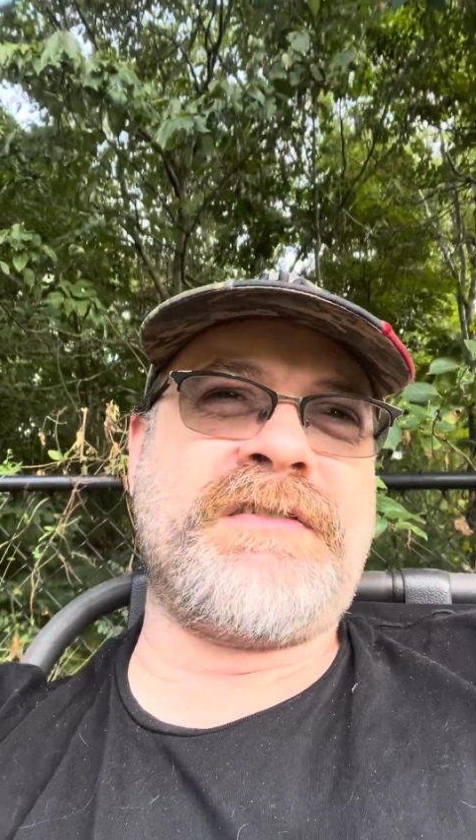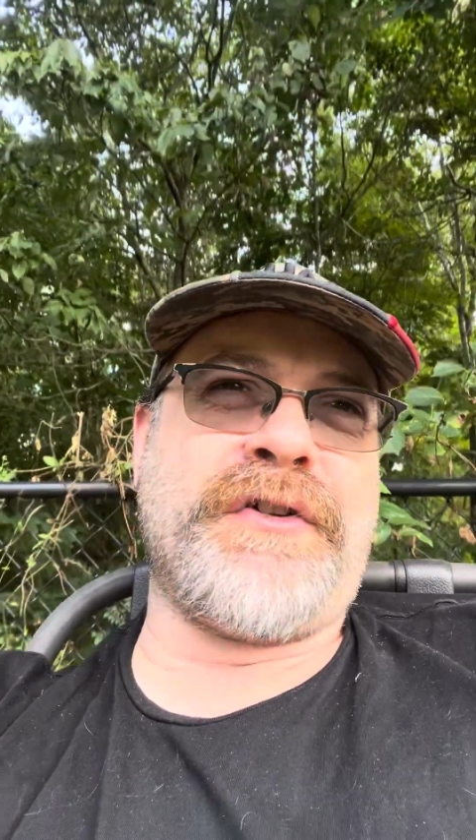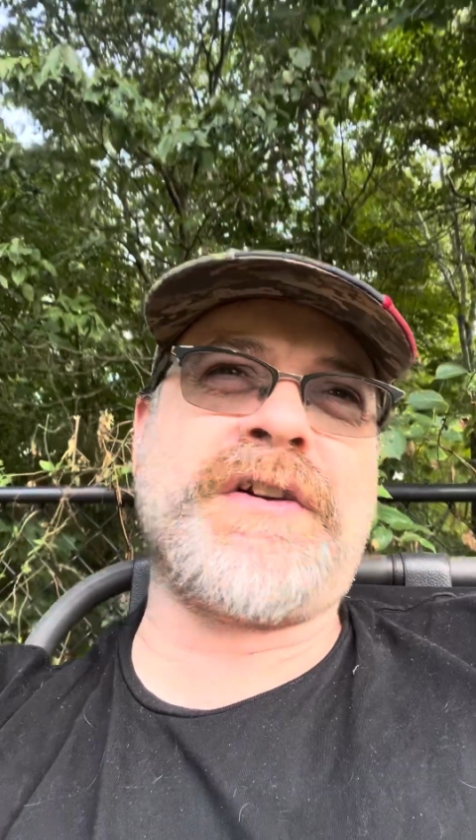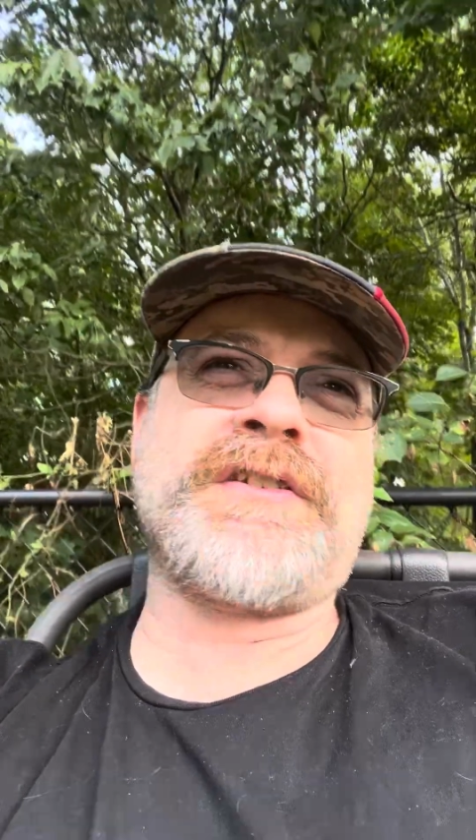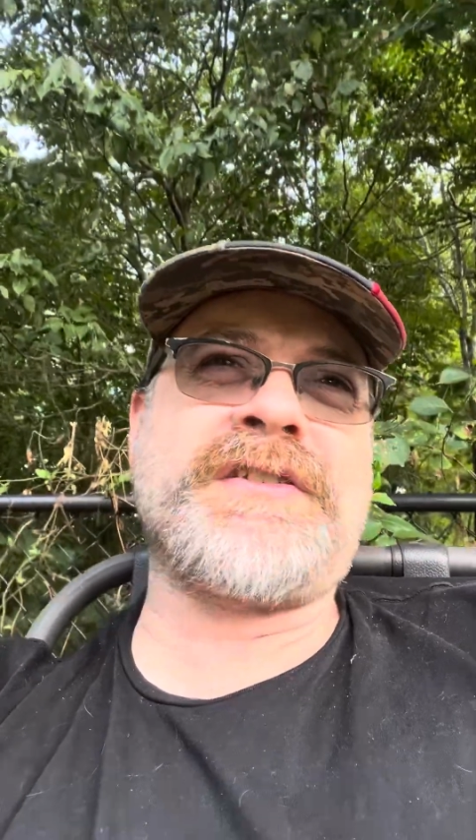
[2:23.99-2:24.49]

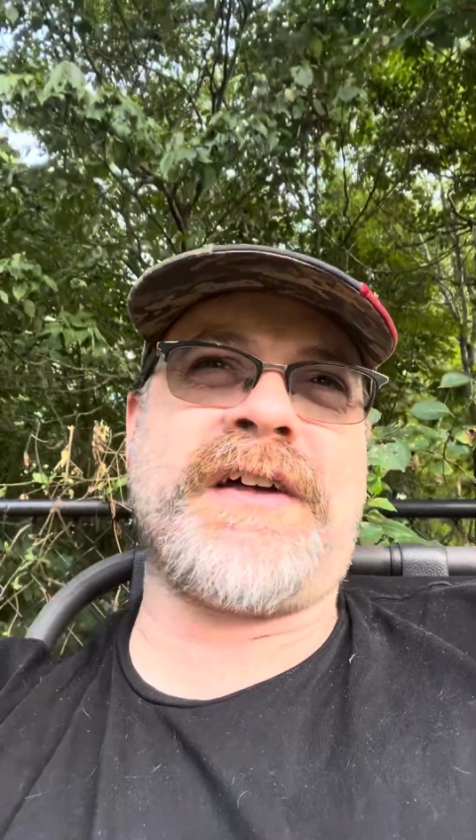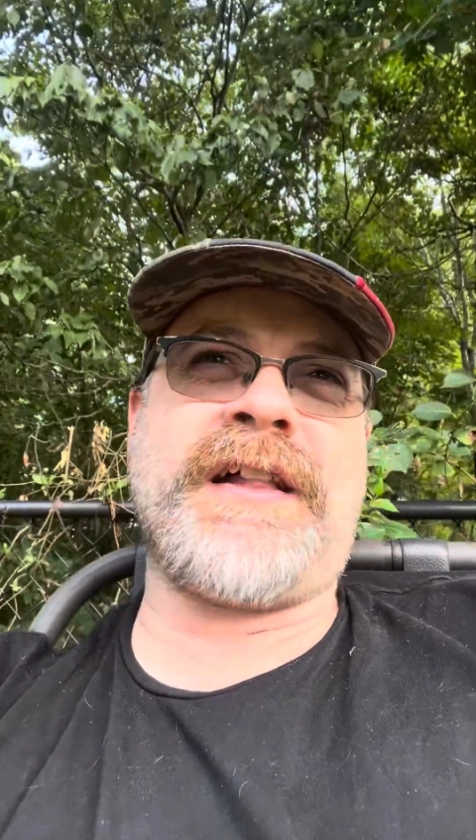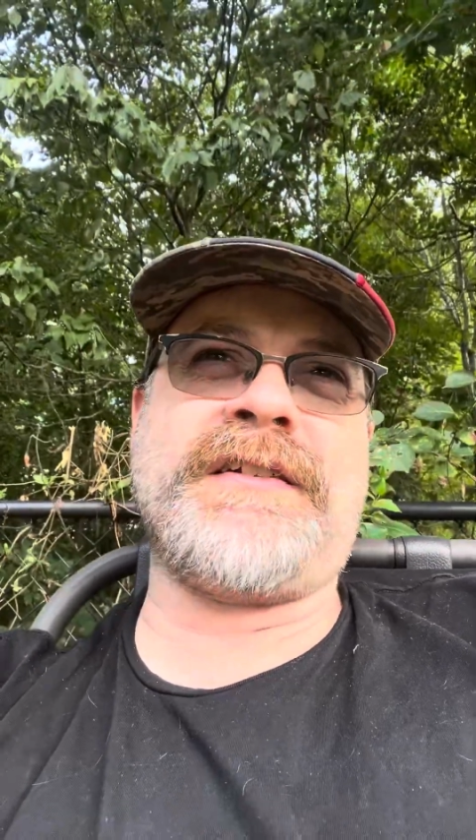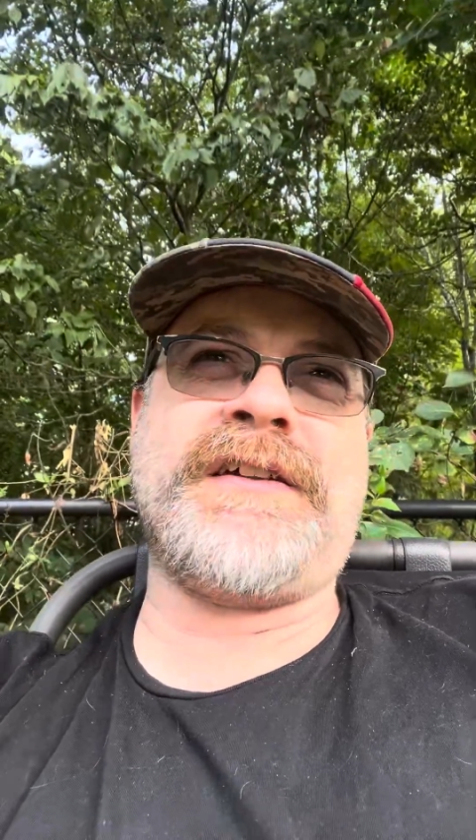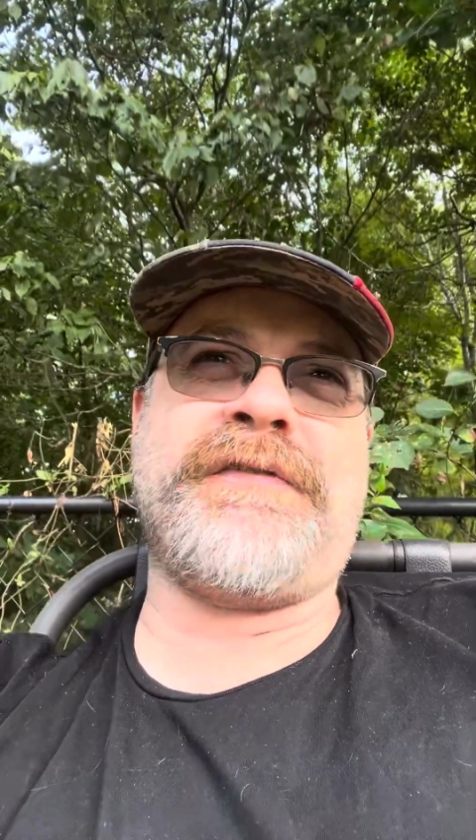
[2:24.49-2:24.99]
look
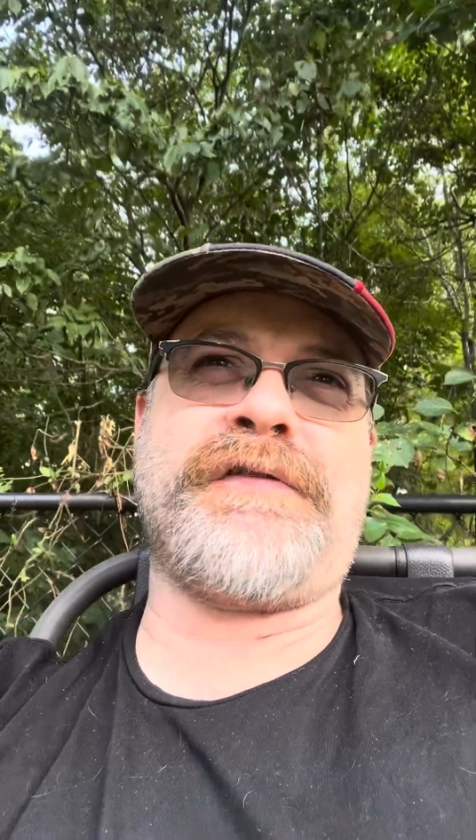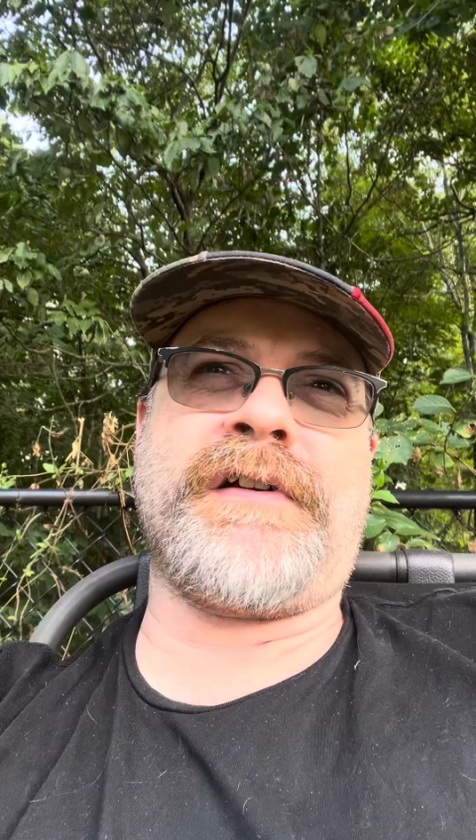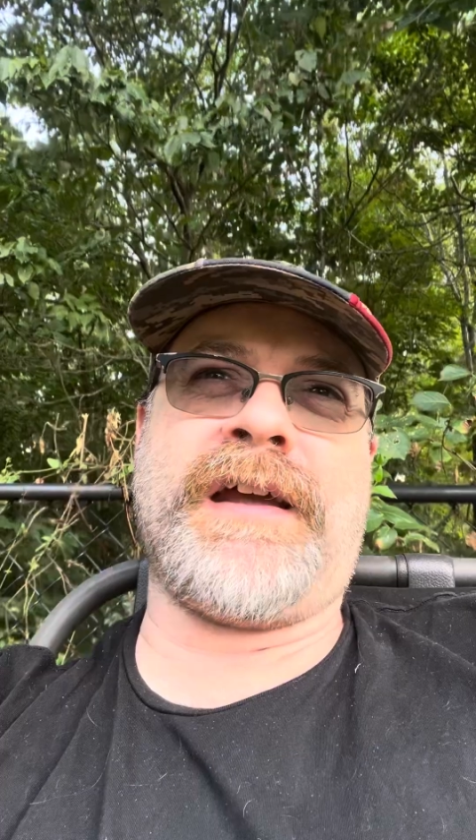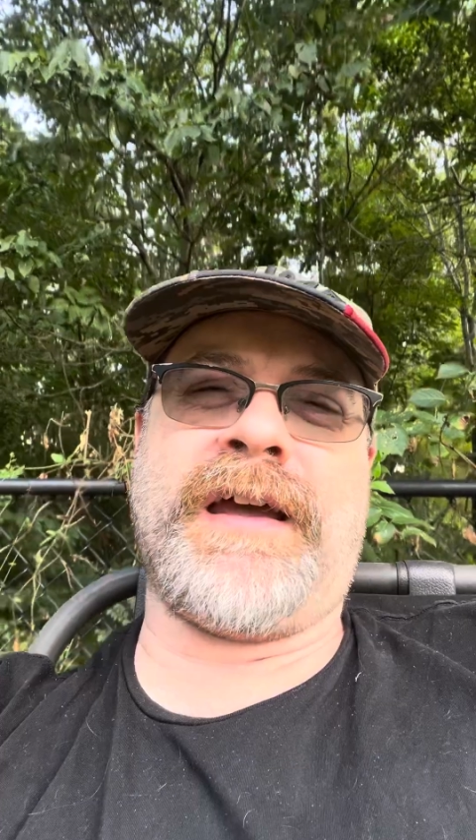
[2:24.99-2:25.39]
slightly different.